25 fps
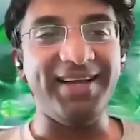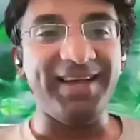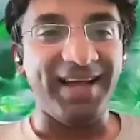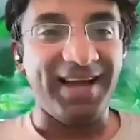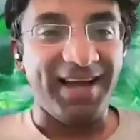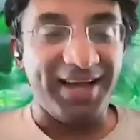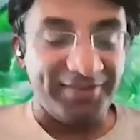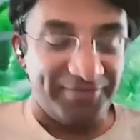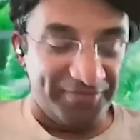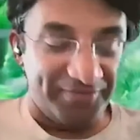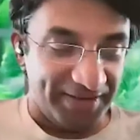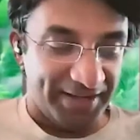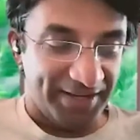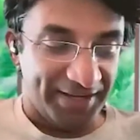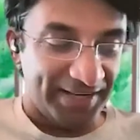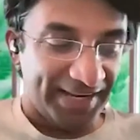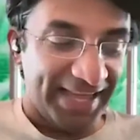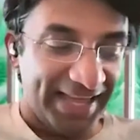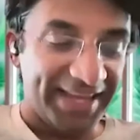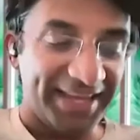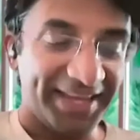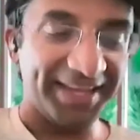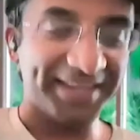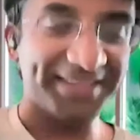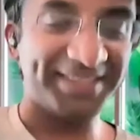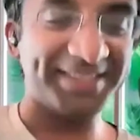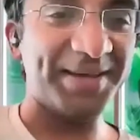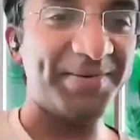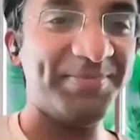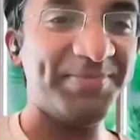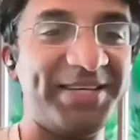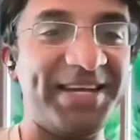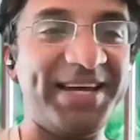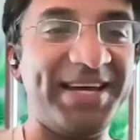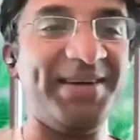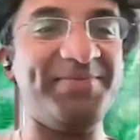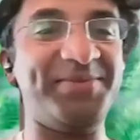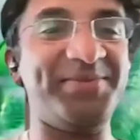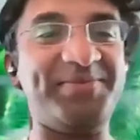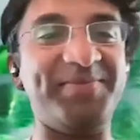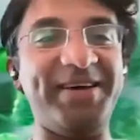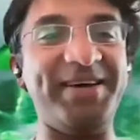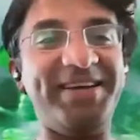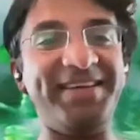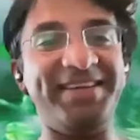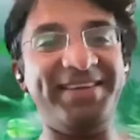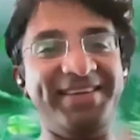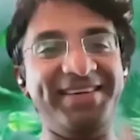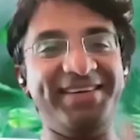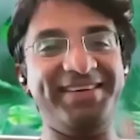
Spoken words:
I feel like it sometimes, man.